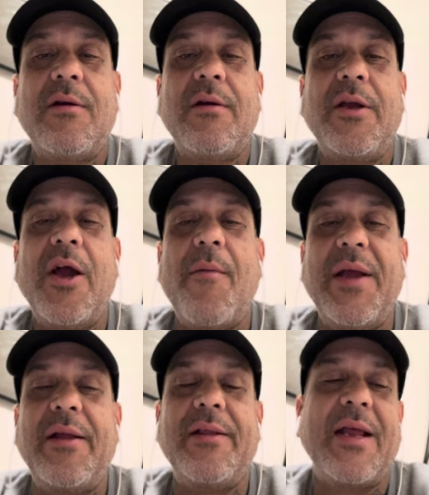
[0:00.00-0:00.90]
You know what I
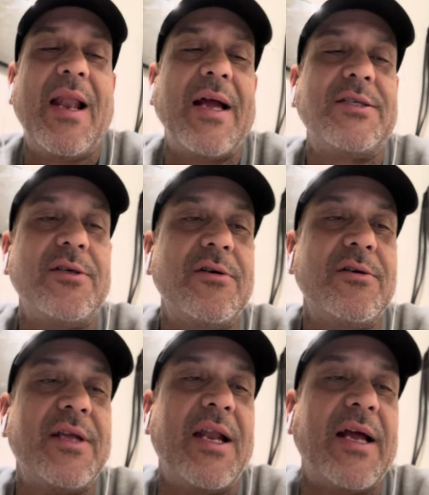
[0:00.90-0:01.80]
mean? They like
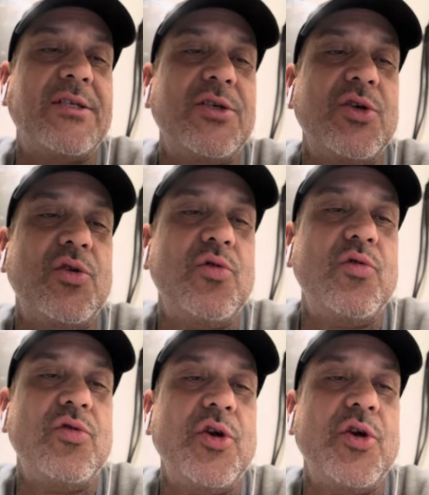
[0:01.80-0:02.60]
to